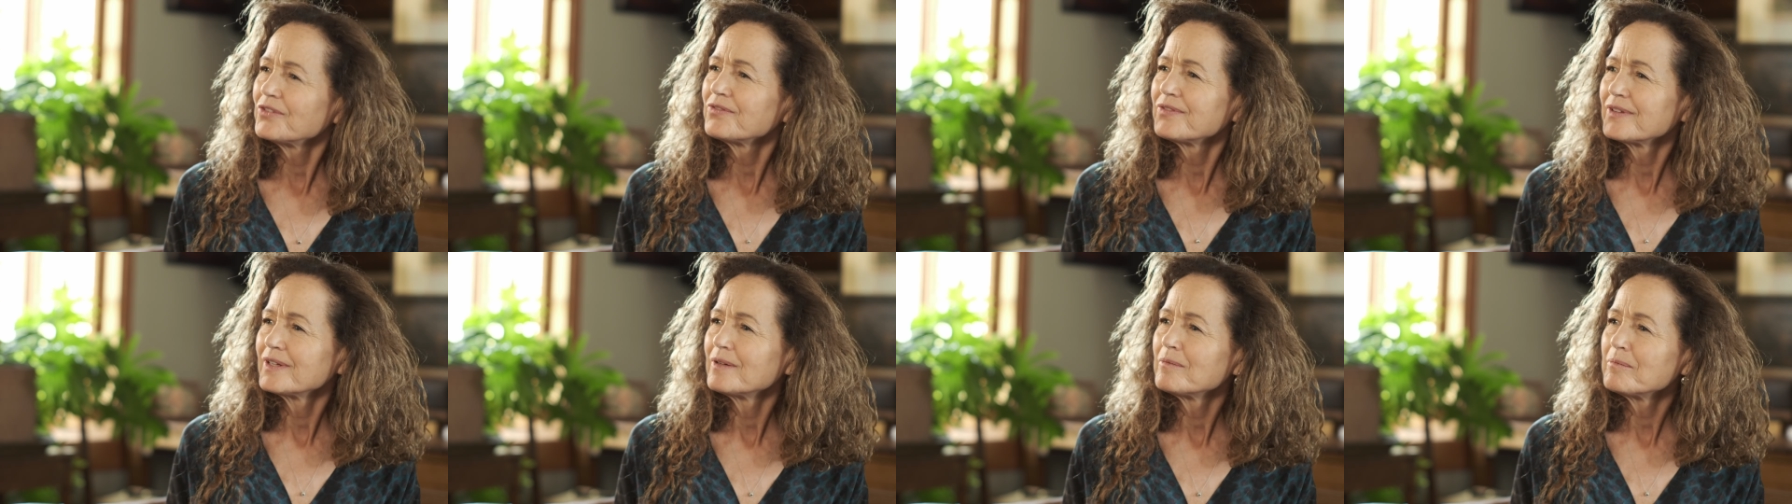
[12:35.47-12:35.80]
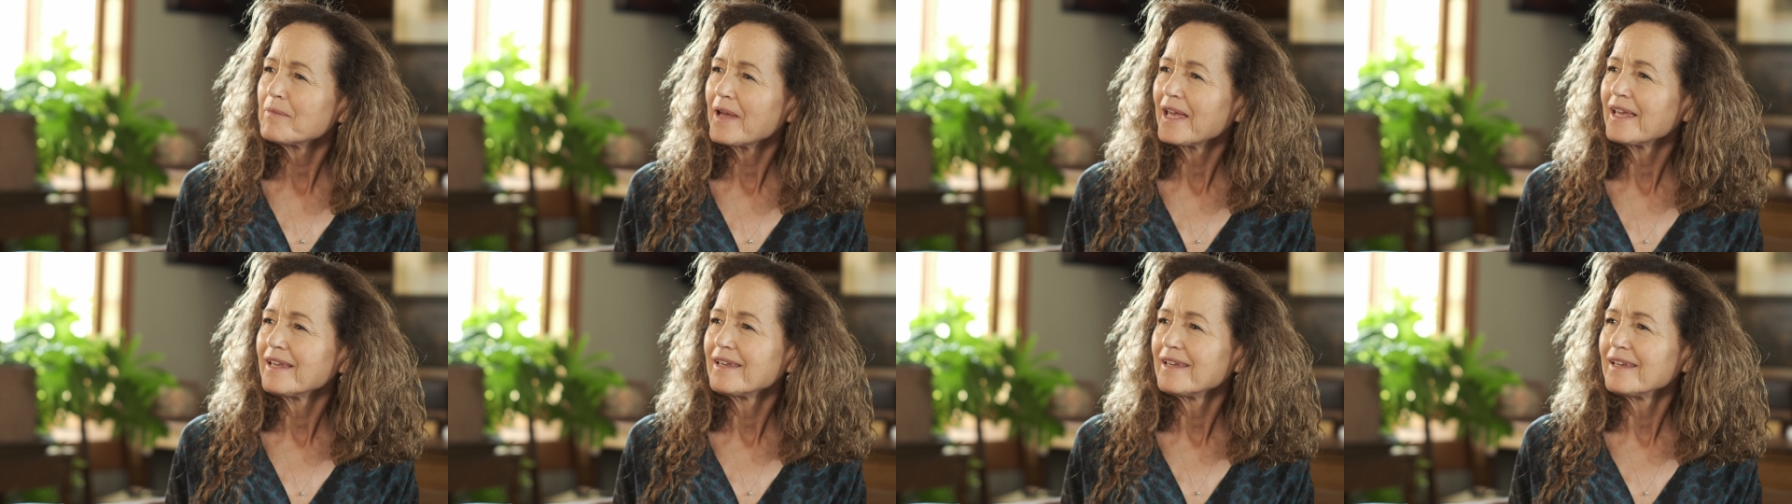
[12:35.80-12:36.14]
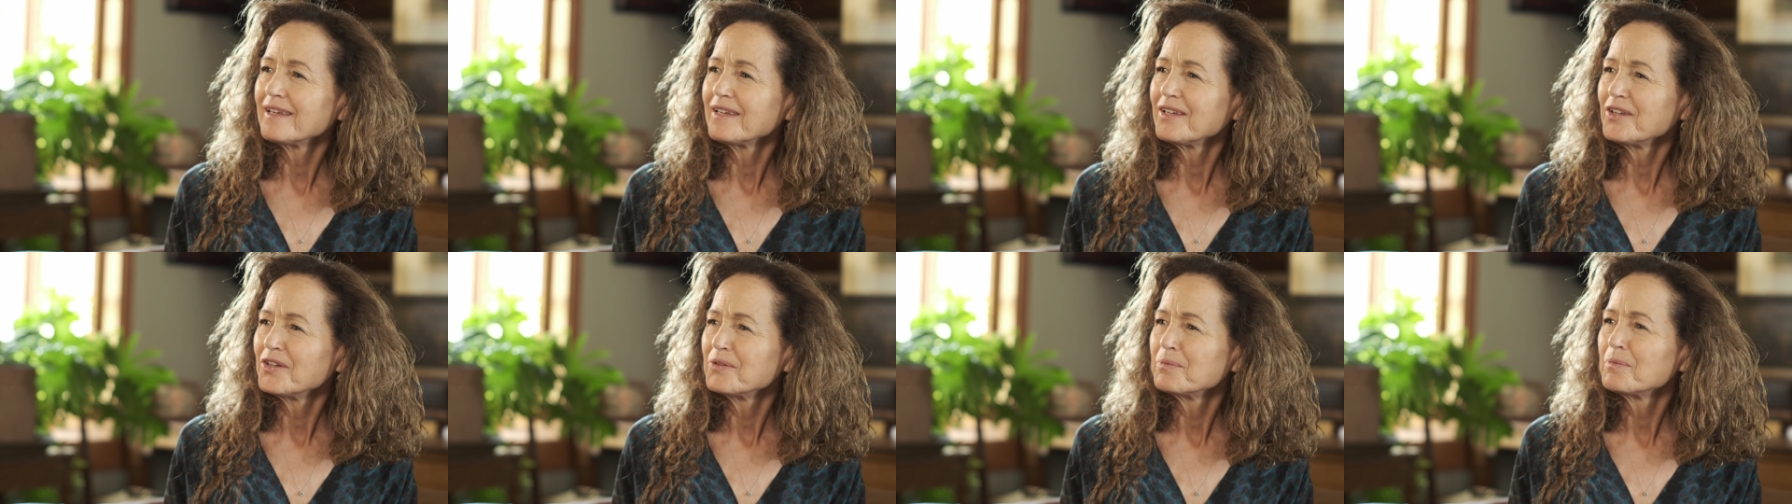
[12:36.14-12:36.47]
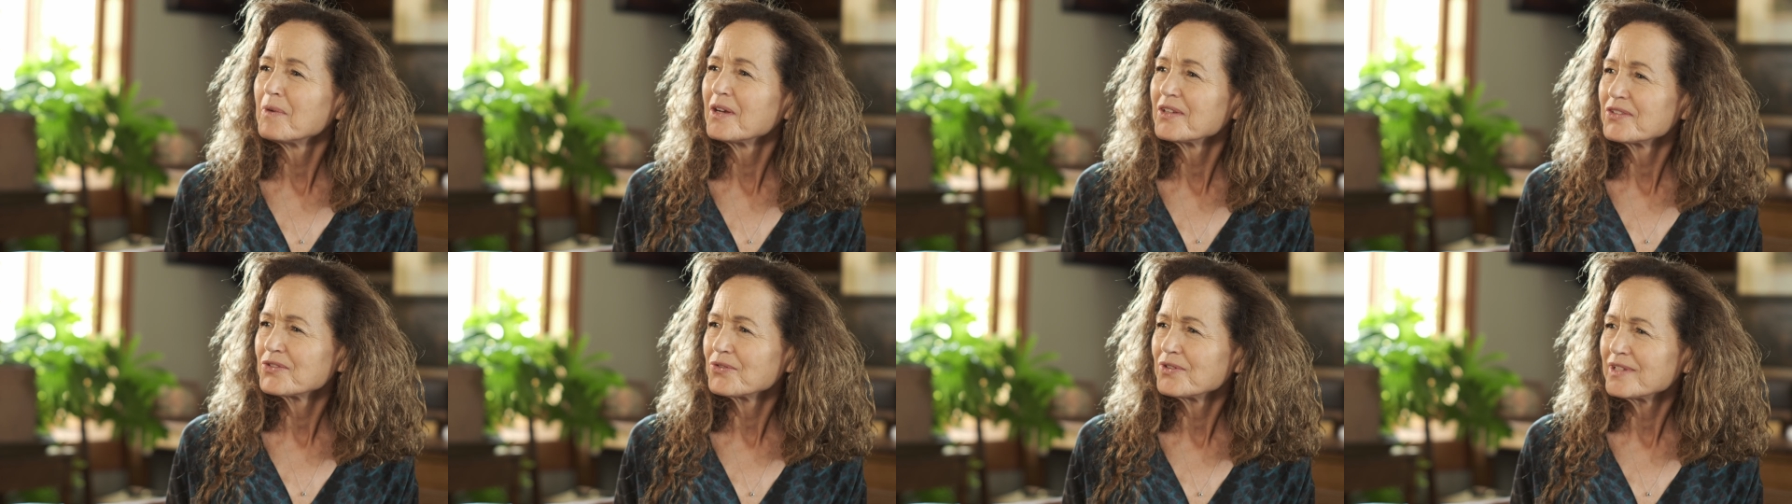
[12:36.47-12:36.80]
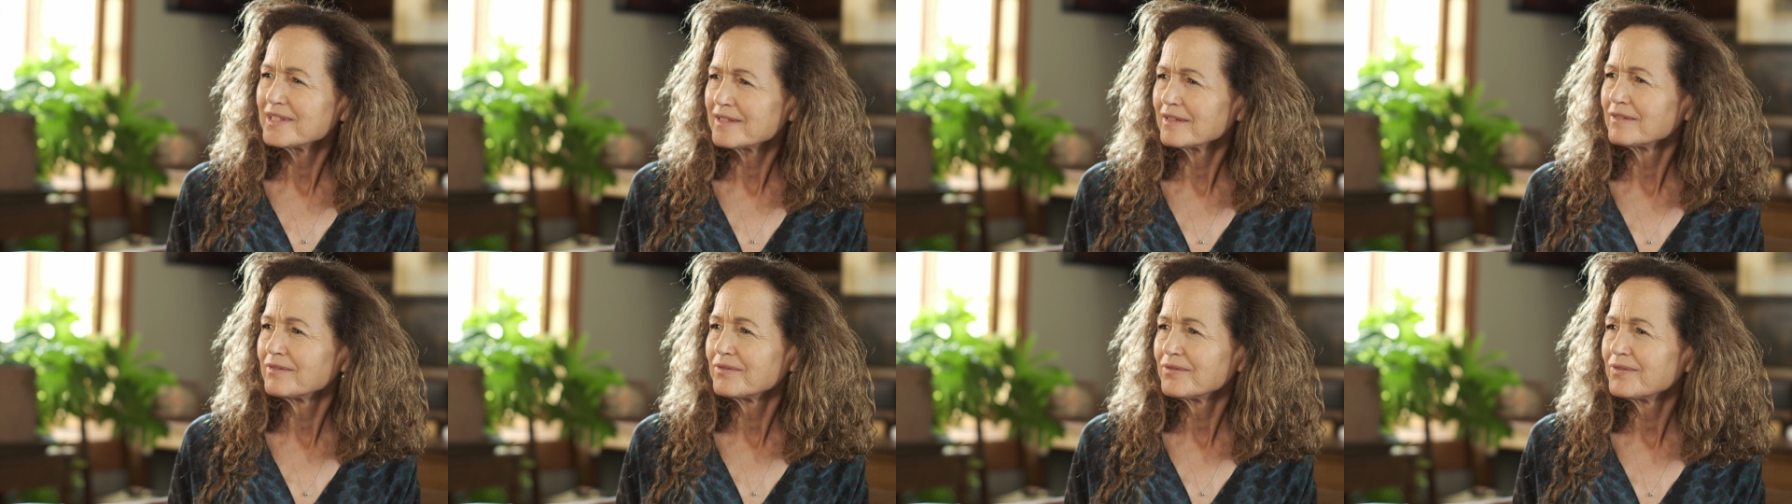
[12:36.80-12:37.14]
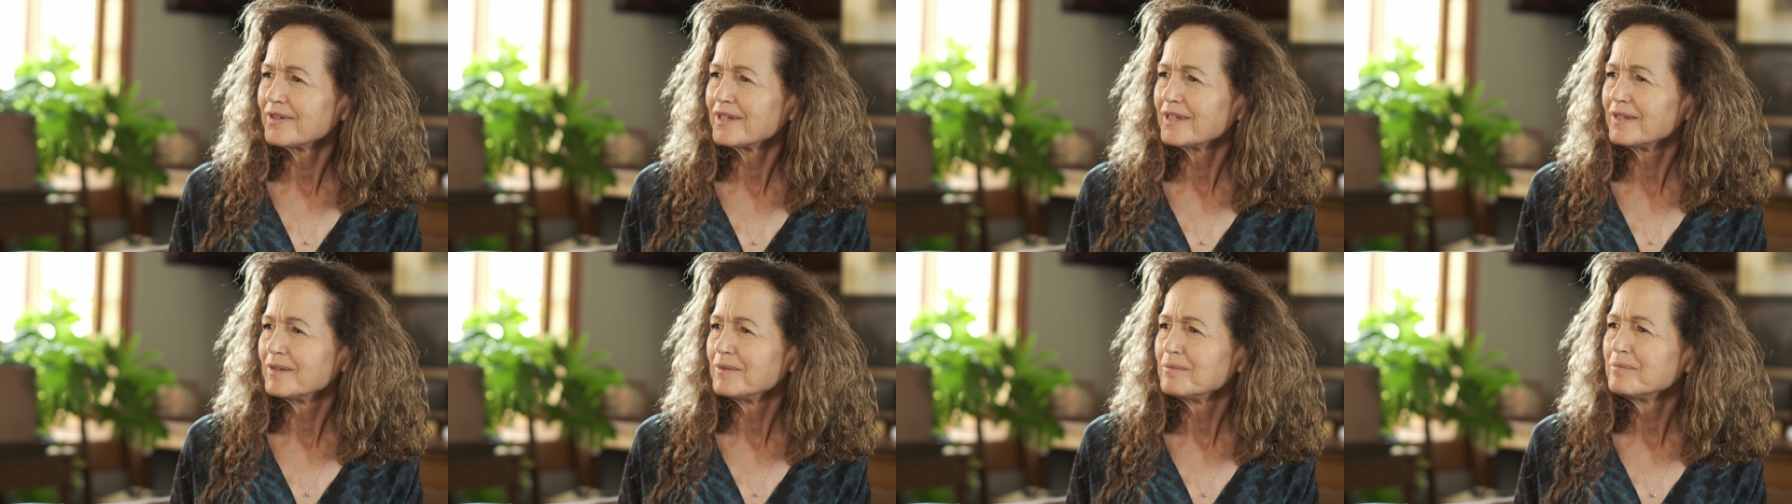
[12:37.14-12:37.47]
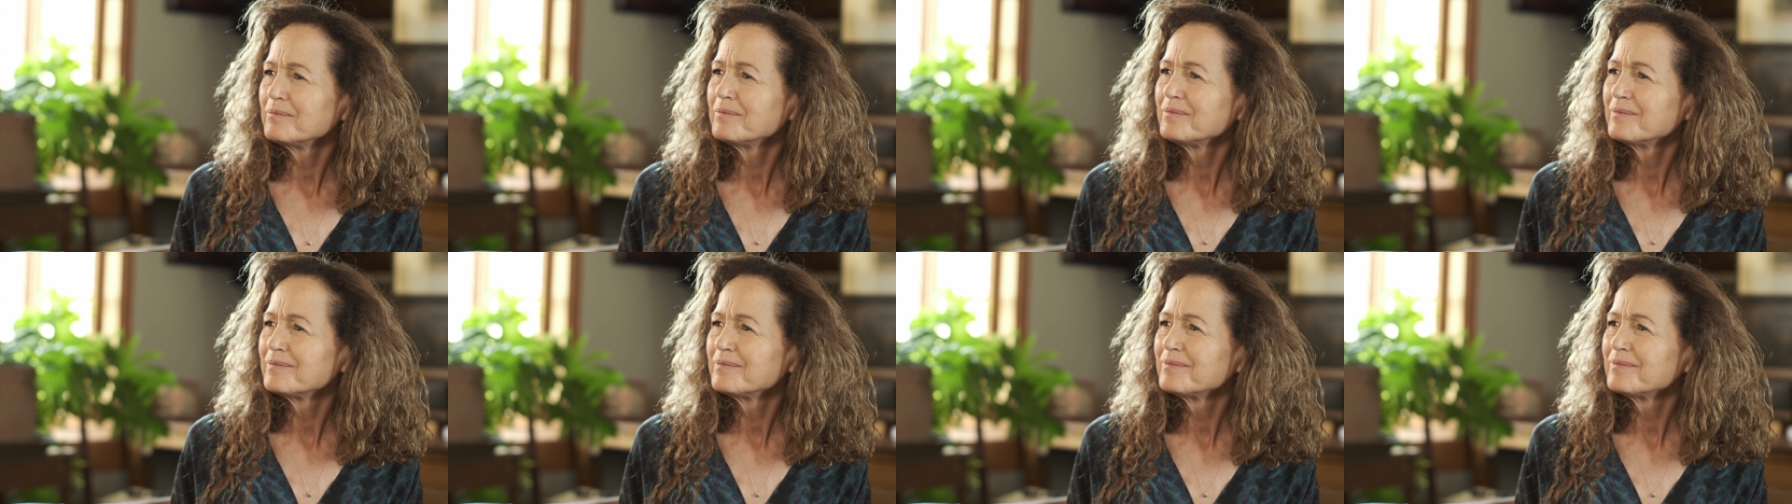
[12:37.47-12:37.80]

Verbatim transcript: filmmaking, your most recent film?